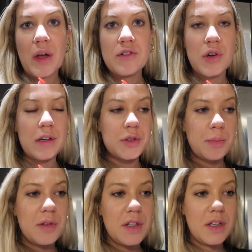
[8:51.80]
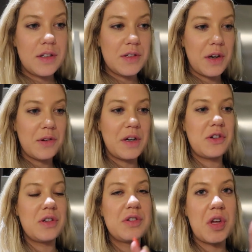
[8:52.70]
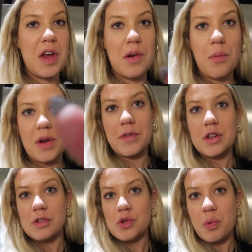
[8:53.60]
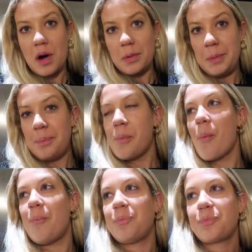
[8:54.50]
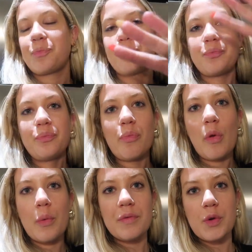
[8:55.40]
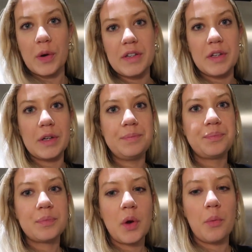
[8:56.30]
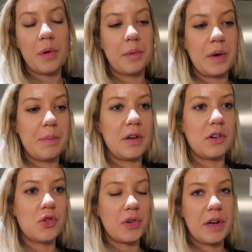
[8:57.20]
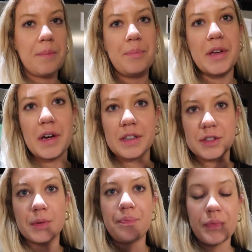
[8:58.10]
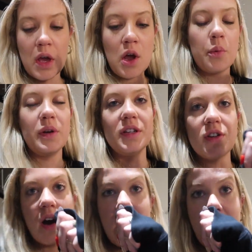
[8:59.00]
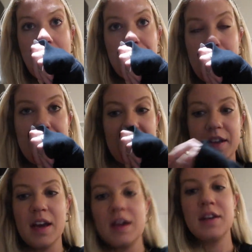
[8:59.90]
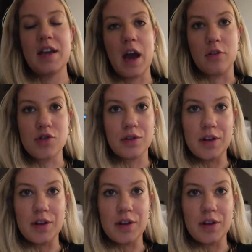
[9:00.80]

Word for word: I took out some of the decorations and we have a huge problem. We have no idea where we want to put our tree because we did not have the big couch